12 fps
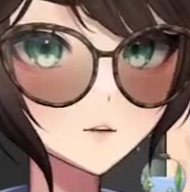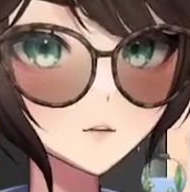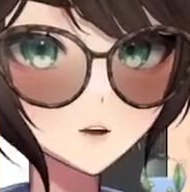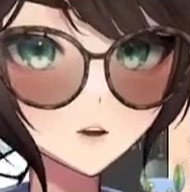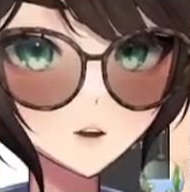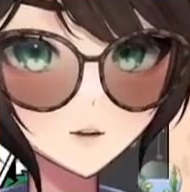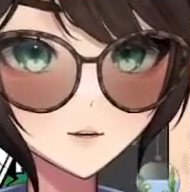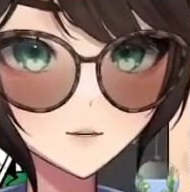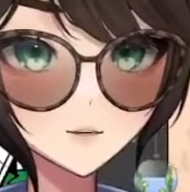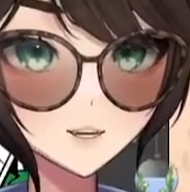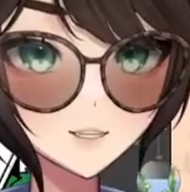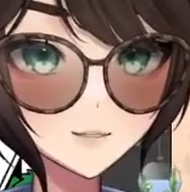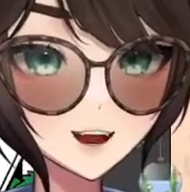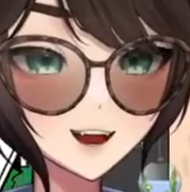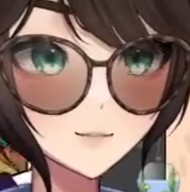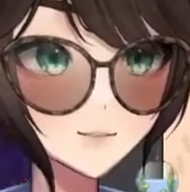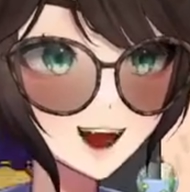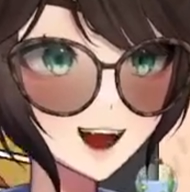people actually like had
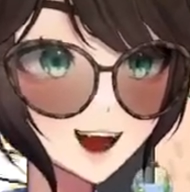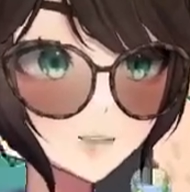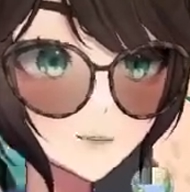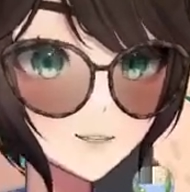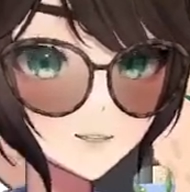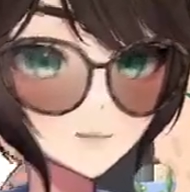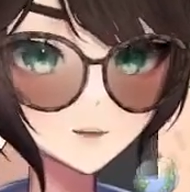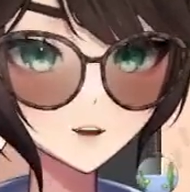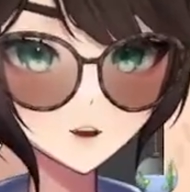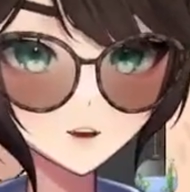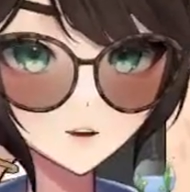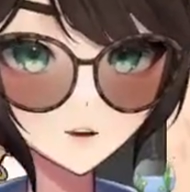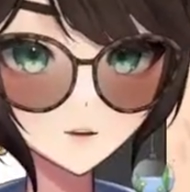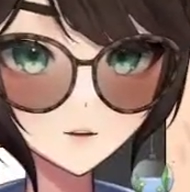time to explore hobbies